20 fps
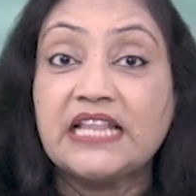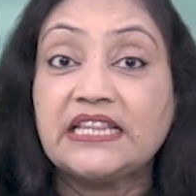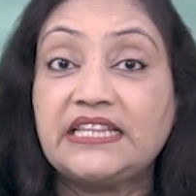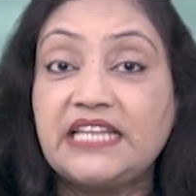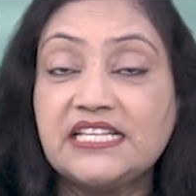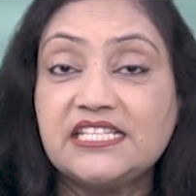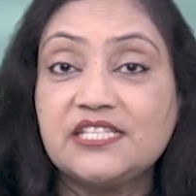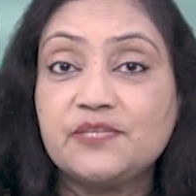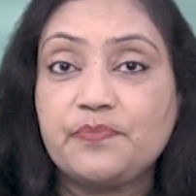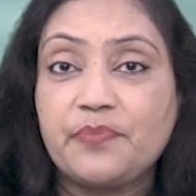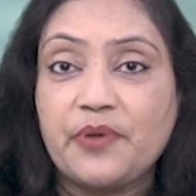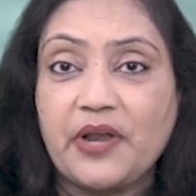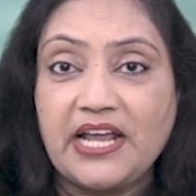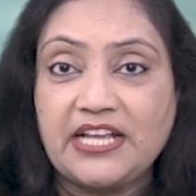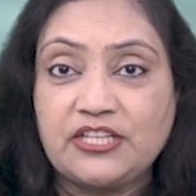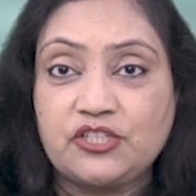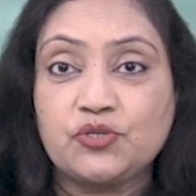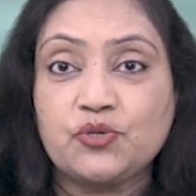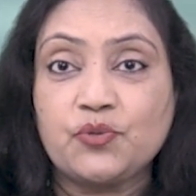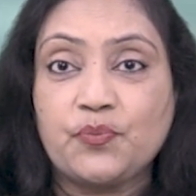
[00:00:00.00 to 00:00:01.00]
This
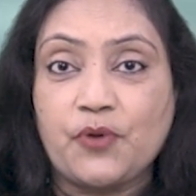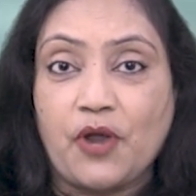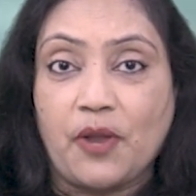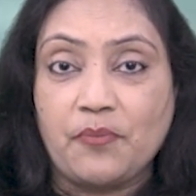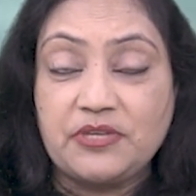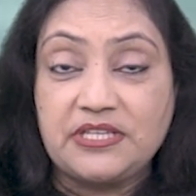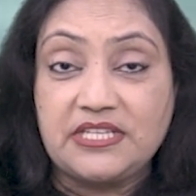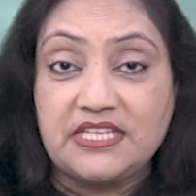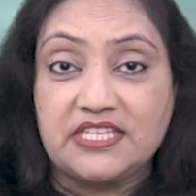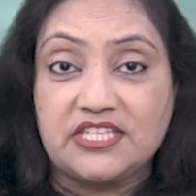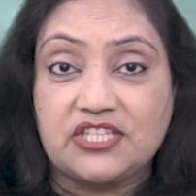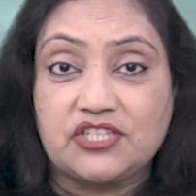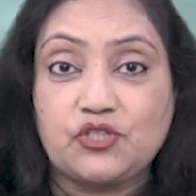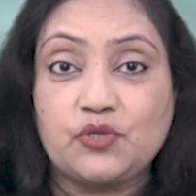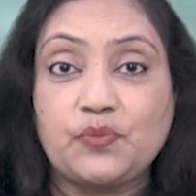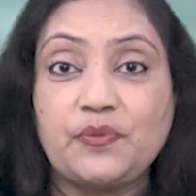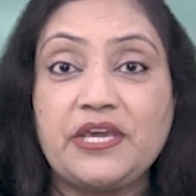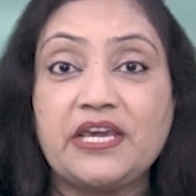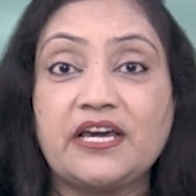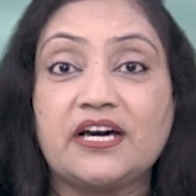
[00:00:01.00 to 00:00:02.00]
breakthrough promises to
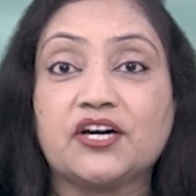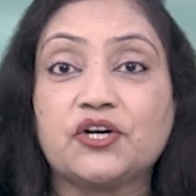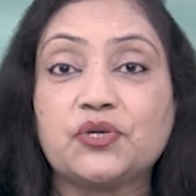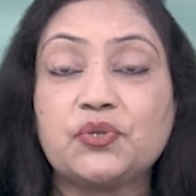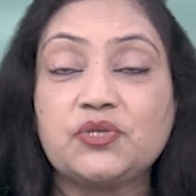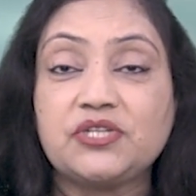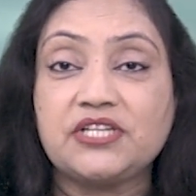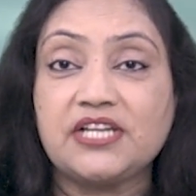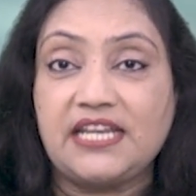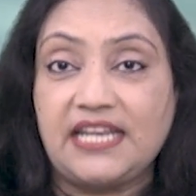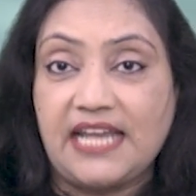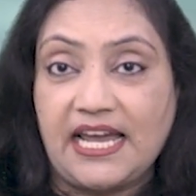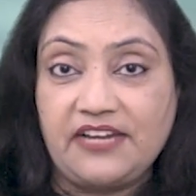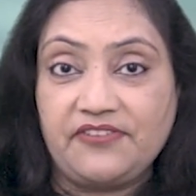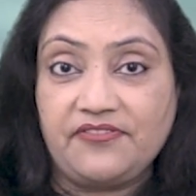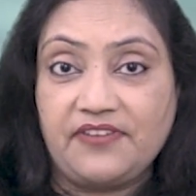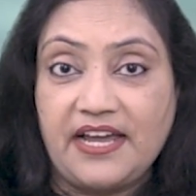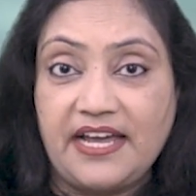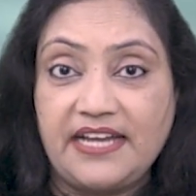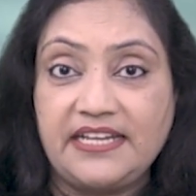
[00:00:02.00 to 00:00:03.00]
be a crucial
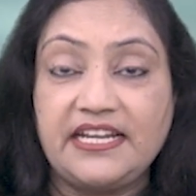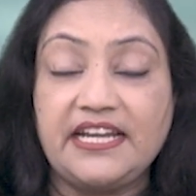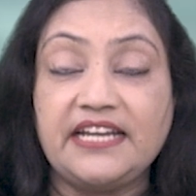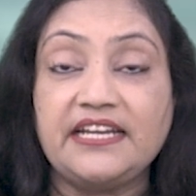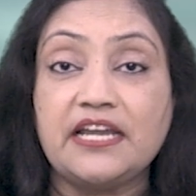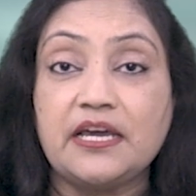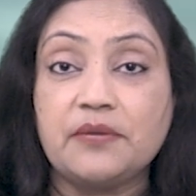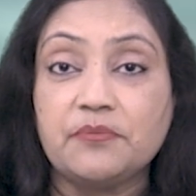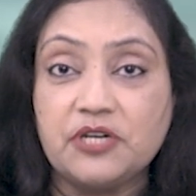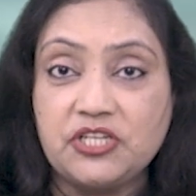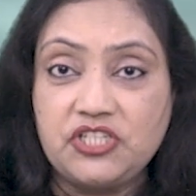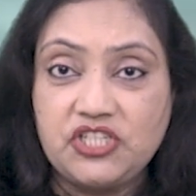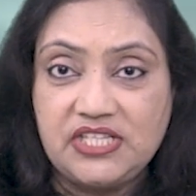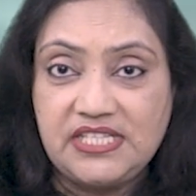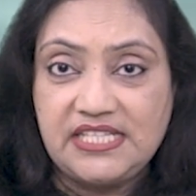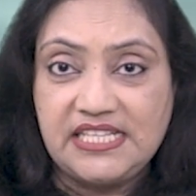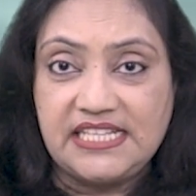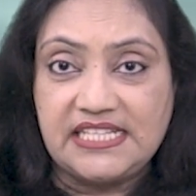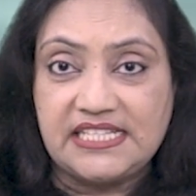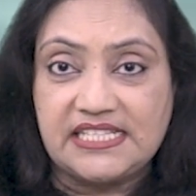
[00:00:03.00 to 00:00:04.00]
lifeline in
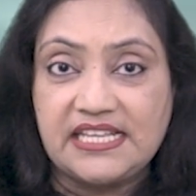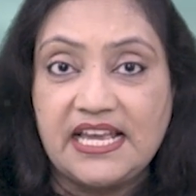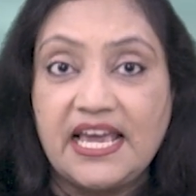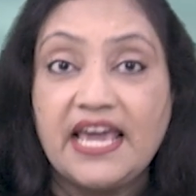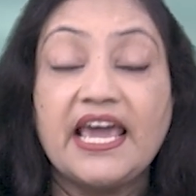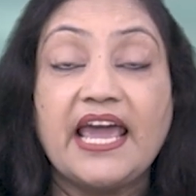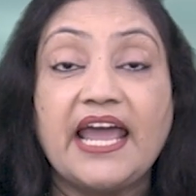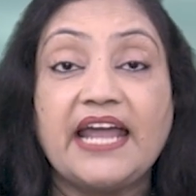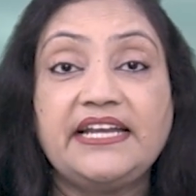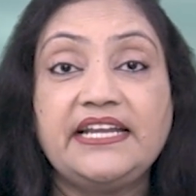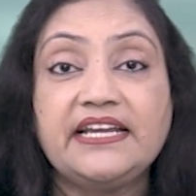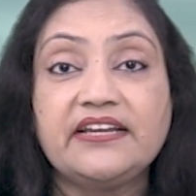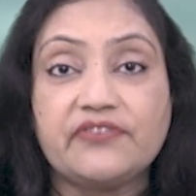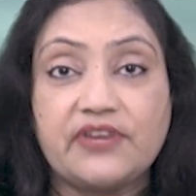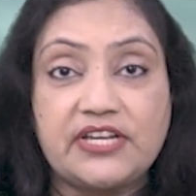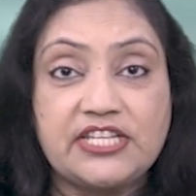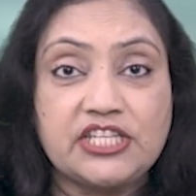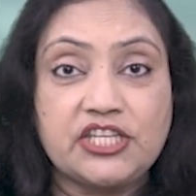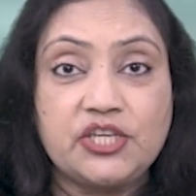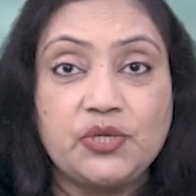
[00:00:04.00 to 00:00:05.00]
emergencies, aiding
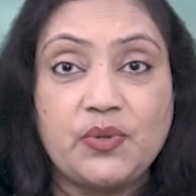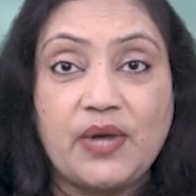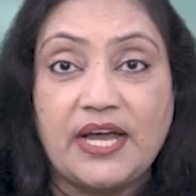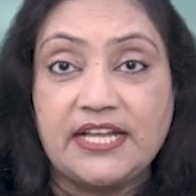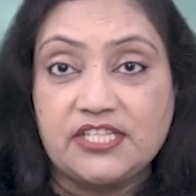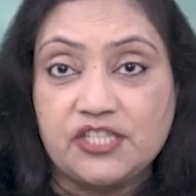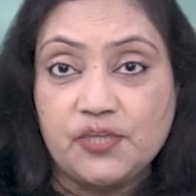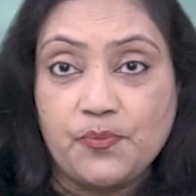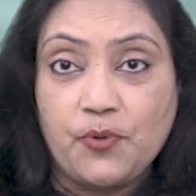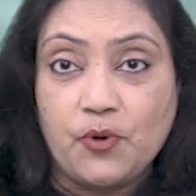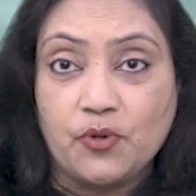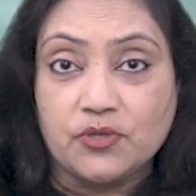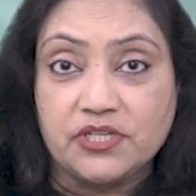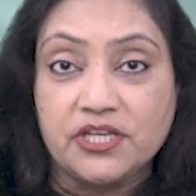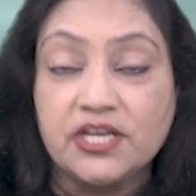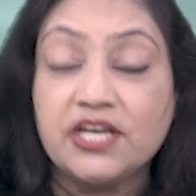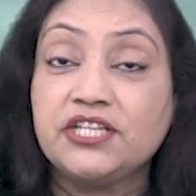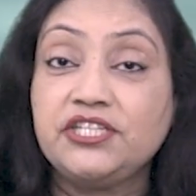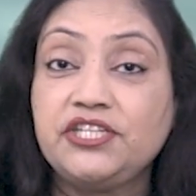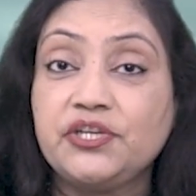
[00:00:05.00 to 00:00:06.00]
rescue and support
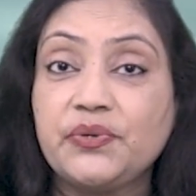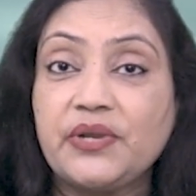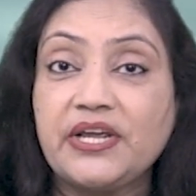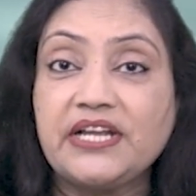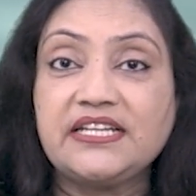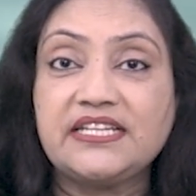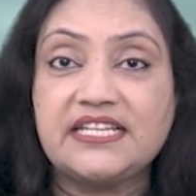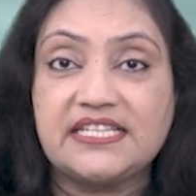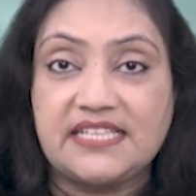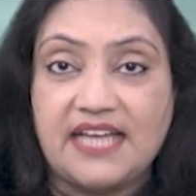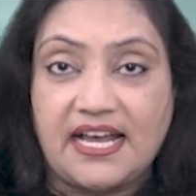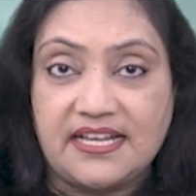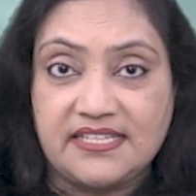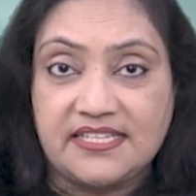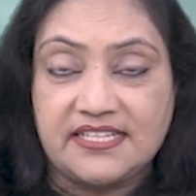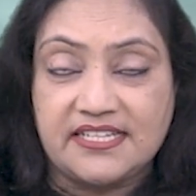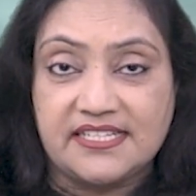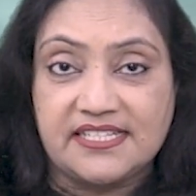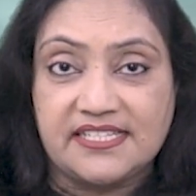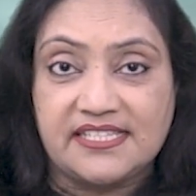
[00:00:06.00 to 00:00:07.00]
during
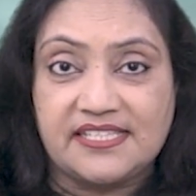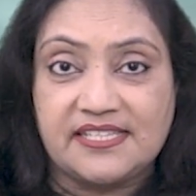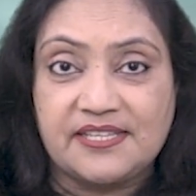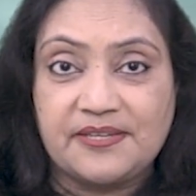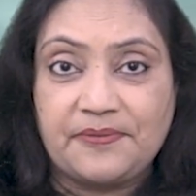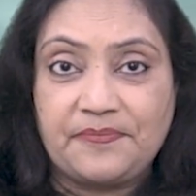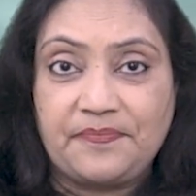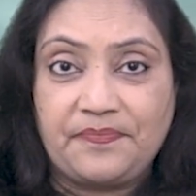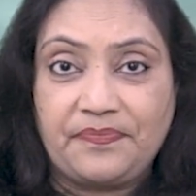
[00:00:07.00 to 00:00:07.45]
disasters.